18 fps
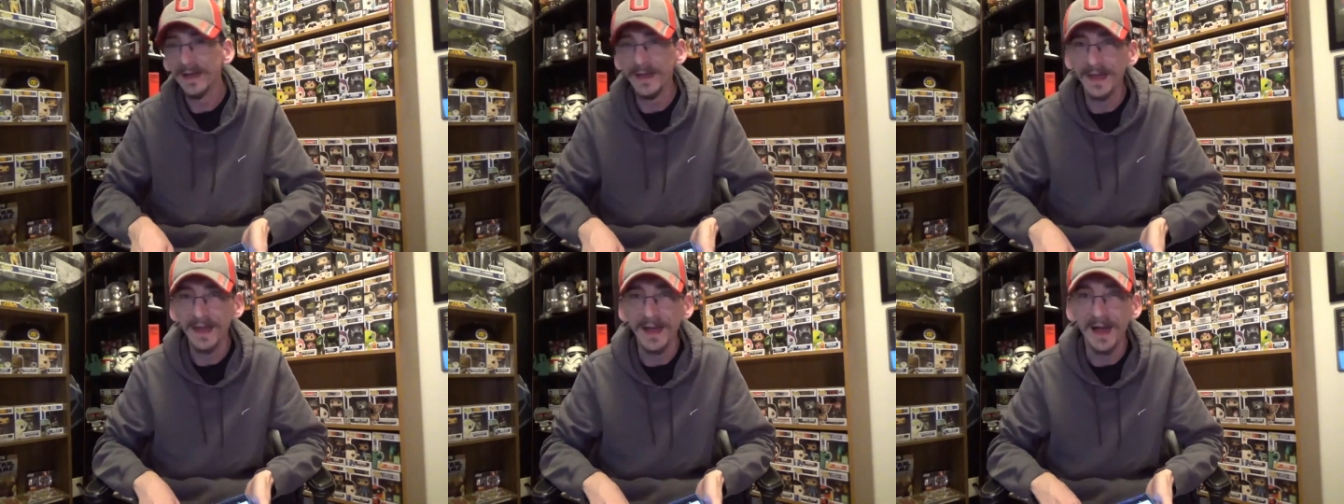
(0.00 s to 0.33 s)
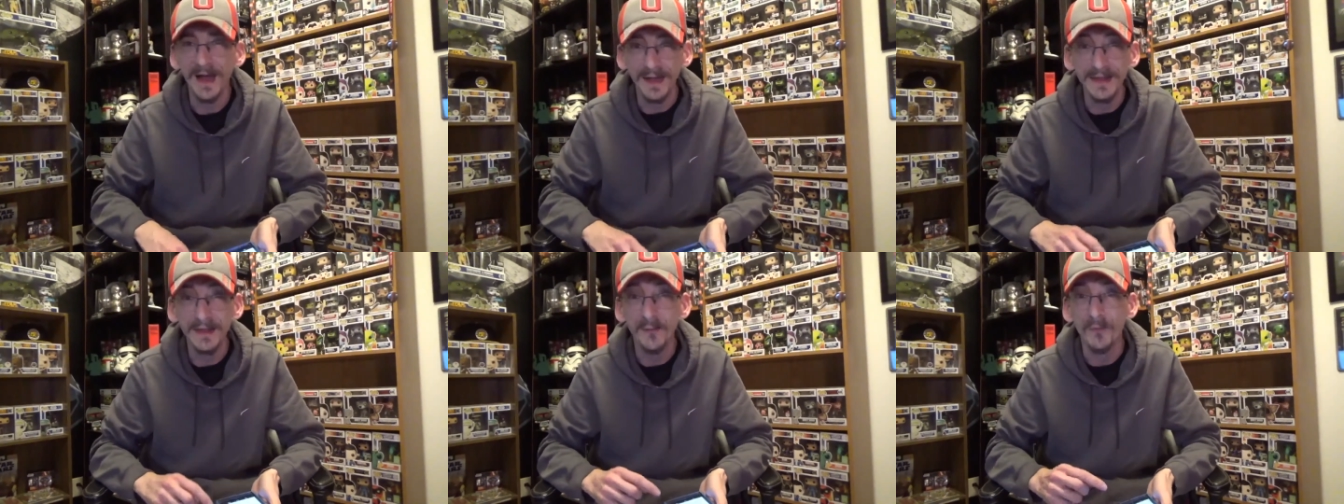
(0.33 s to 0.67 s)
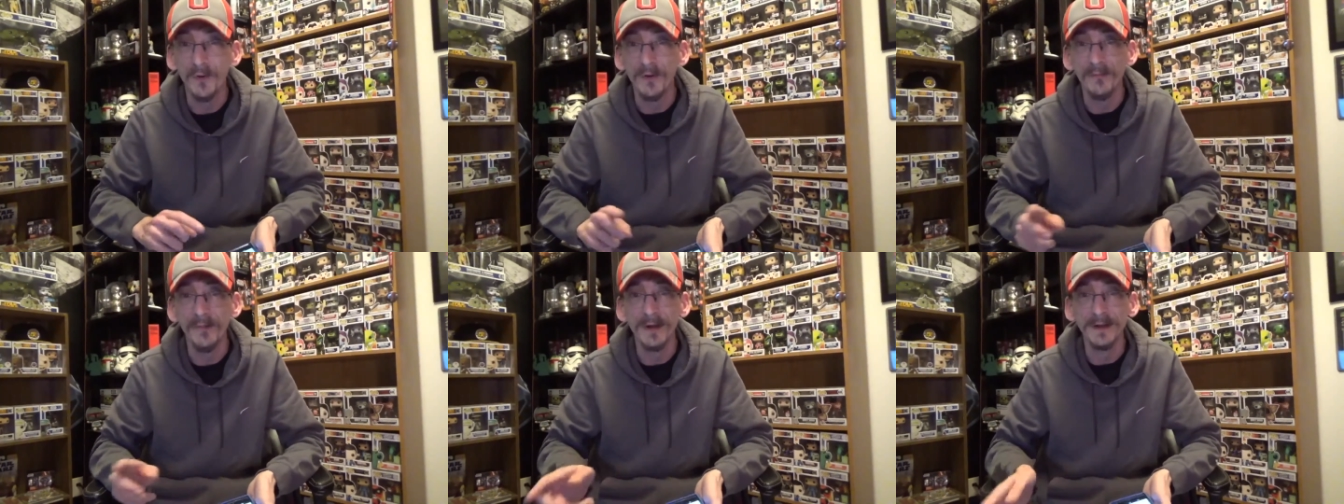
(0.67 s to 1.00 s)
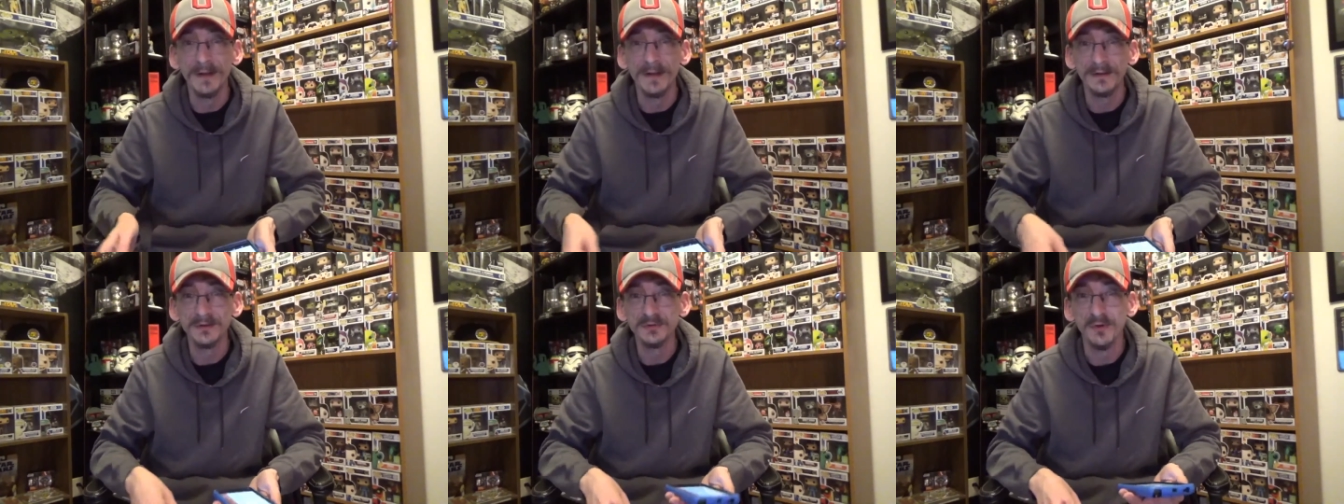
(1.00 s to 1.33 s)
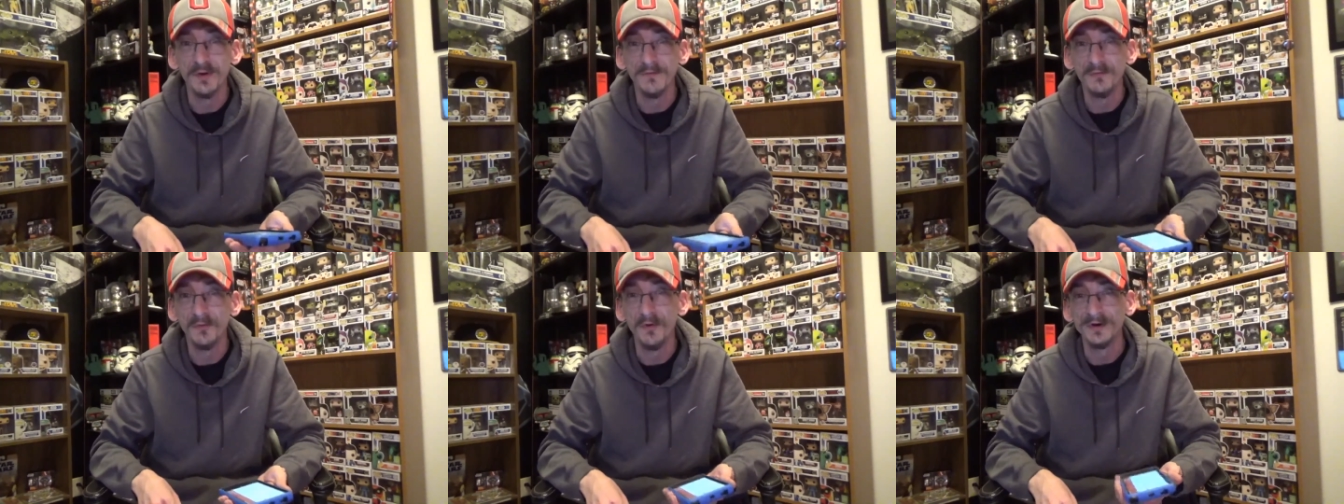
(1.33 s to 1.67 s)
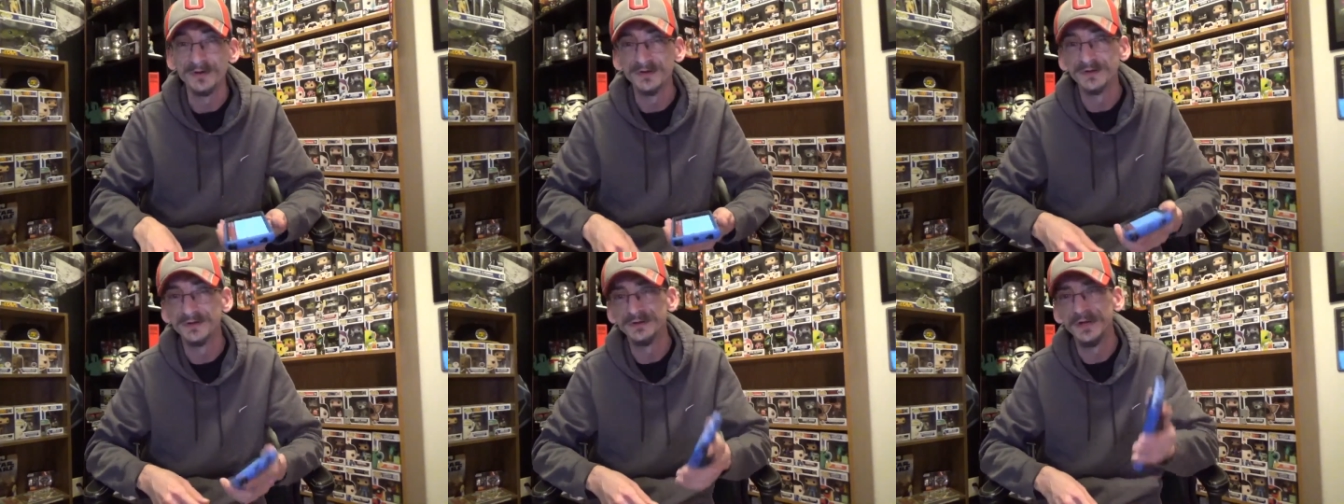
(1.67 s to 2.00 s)
Yeah, I didn't want to write that 12
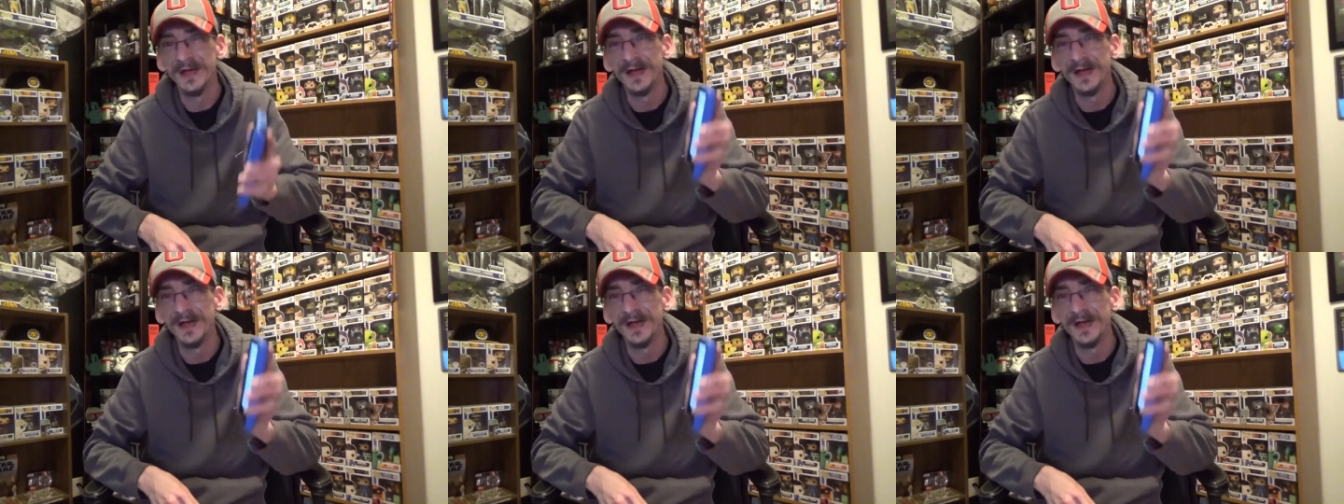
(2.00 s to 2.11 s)
questions